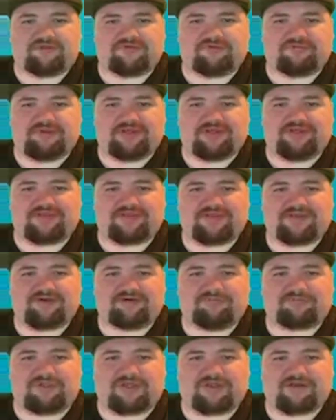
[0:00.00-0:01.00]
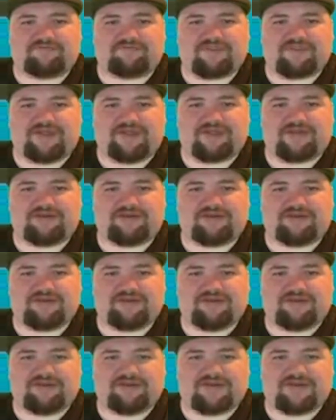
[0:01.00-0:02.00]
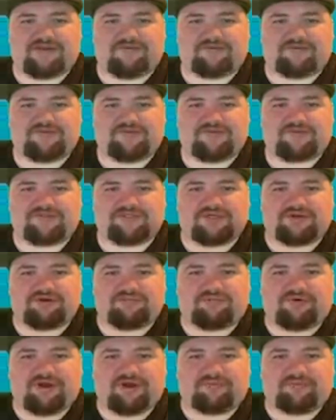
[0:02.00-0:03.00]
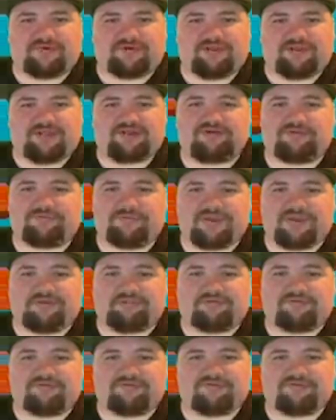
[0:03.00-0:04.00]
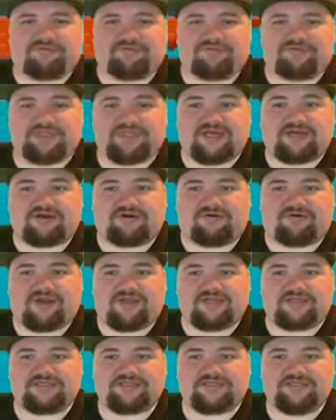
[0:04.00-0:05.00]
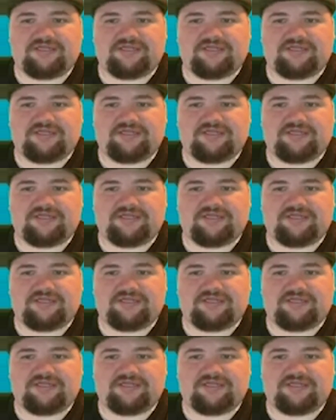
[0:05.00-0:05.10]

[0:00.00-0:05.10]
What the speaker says: would be a single plot of land with your single property that you'll be able to decorate